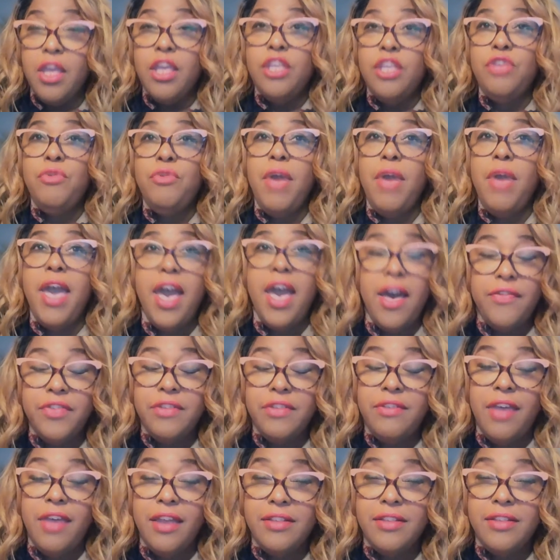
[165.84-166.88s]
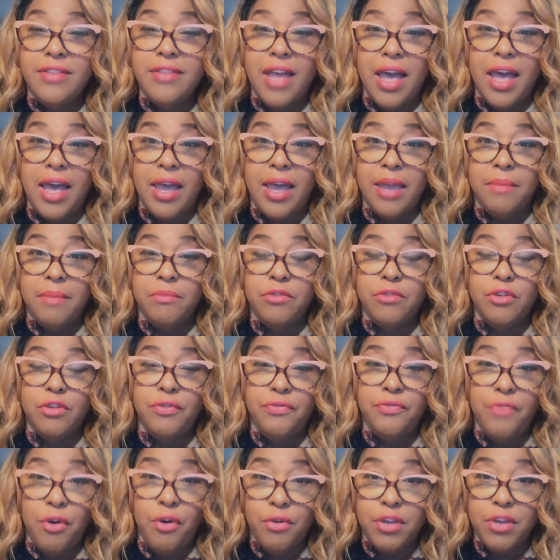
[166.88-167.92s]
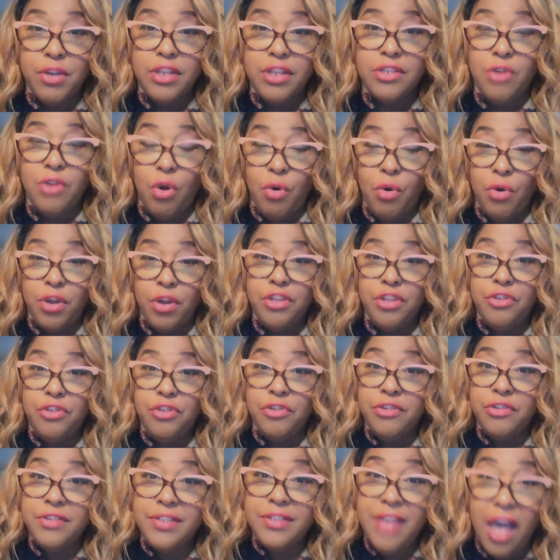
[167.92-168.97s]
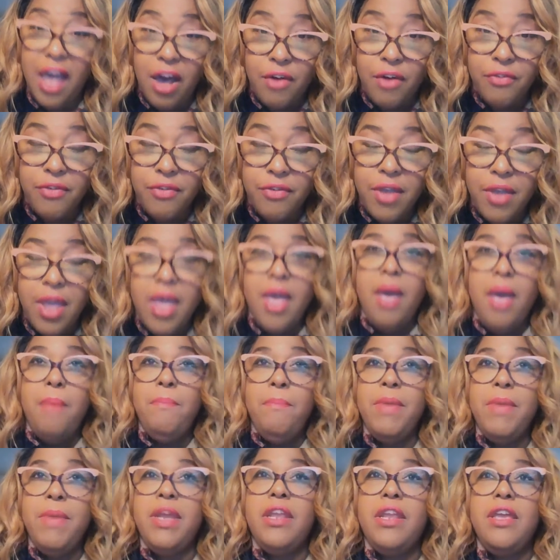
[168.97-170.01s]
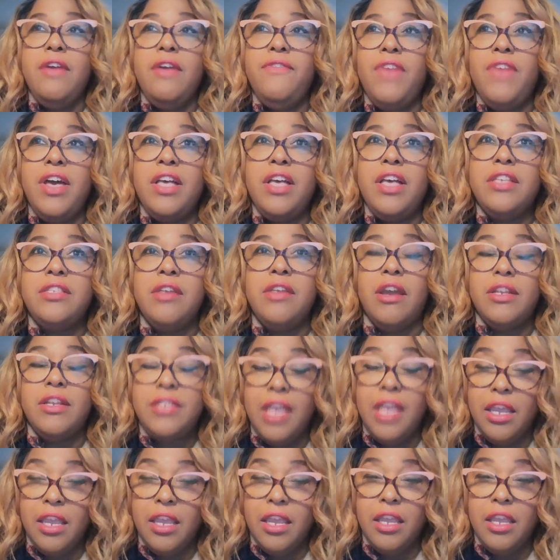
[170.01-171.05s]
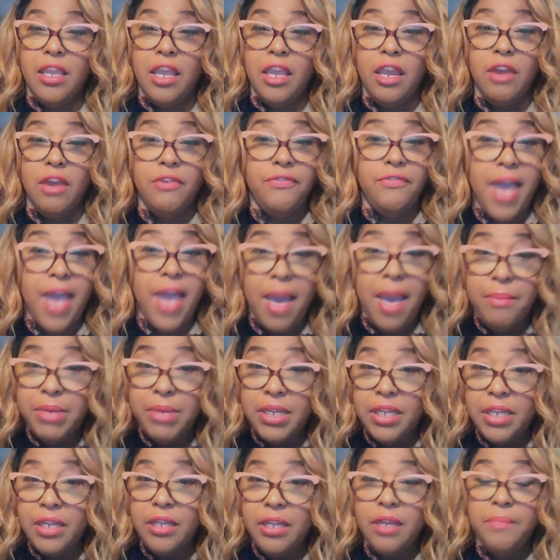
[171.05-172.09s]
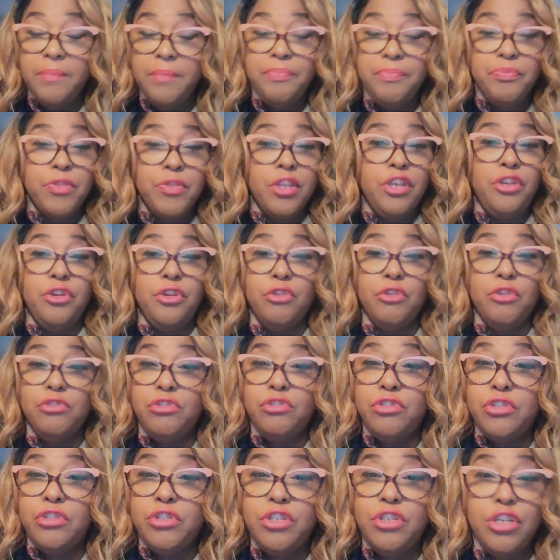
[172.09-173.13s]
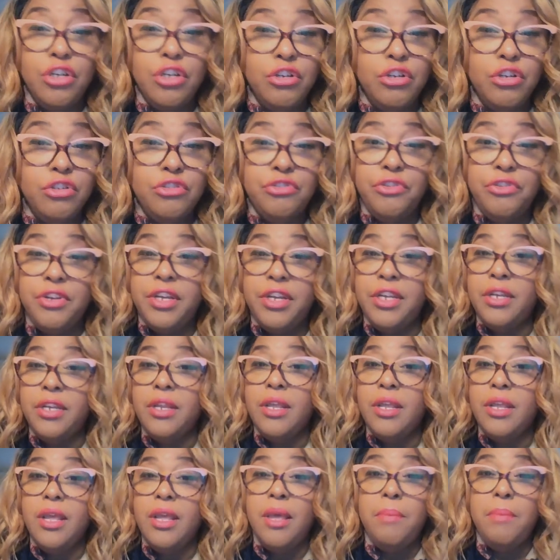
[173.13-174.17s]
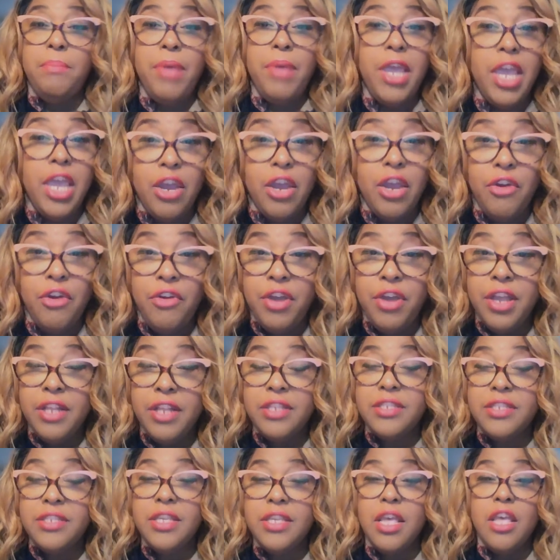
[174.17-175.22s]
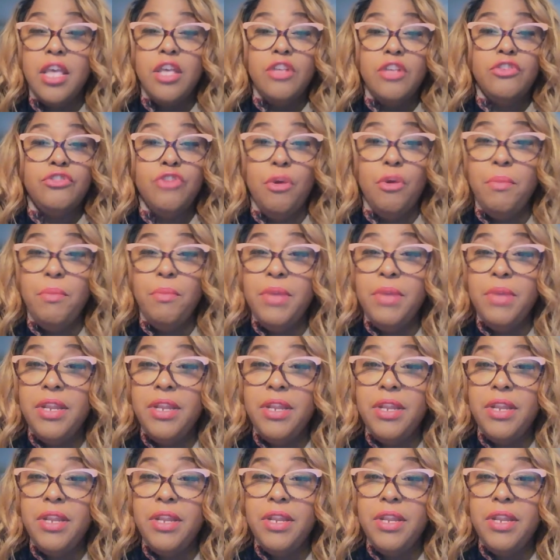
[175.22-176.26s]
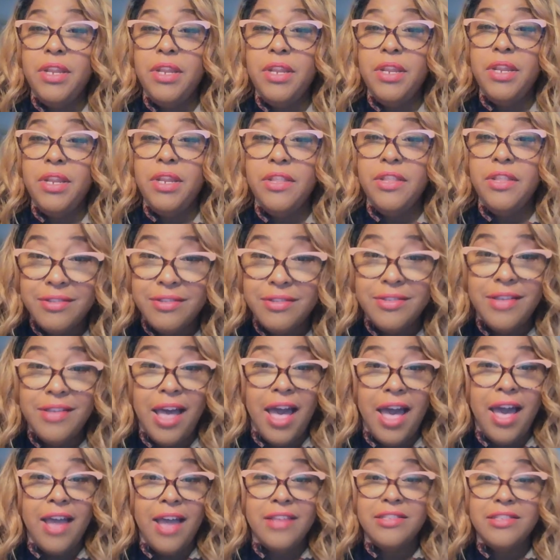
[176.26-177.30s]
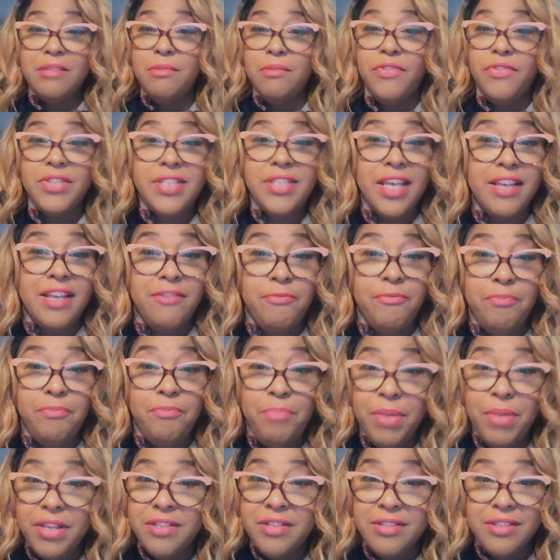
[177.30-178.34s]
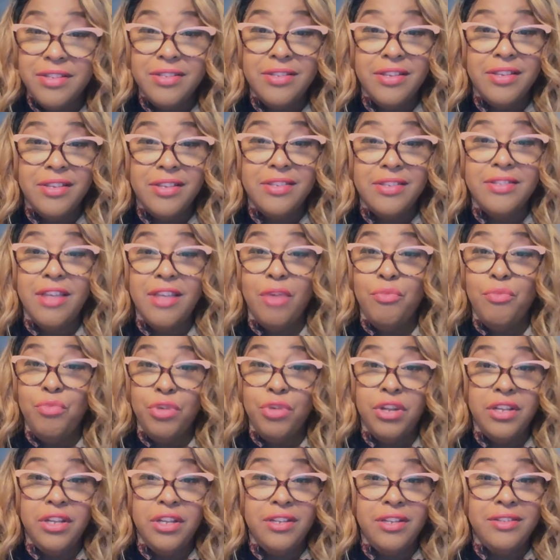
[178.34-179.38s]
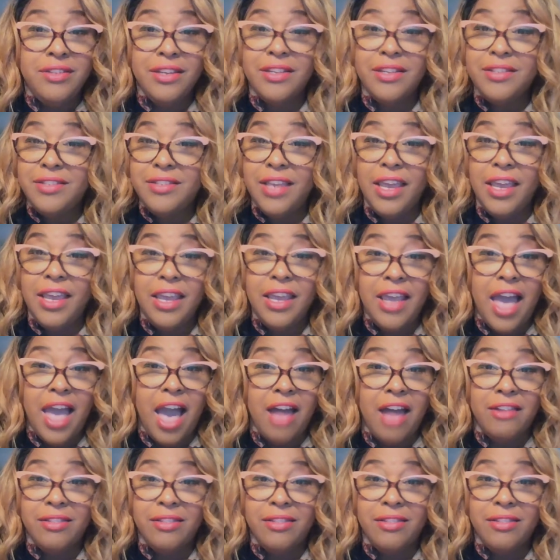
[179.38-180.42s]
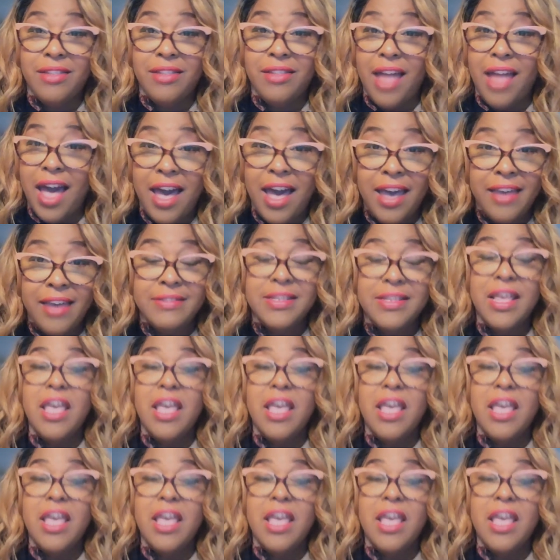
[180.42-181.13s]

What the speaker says: You have to take time to focus on yourself. Many of us are taking care of family, children, parents, so many things on the outside. Some of us have businesses that really dictate our lives.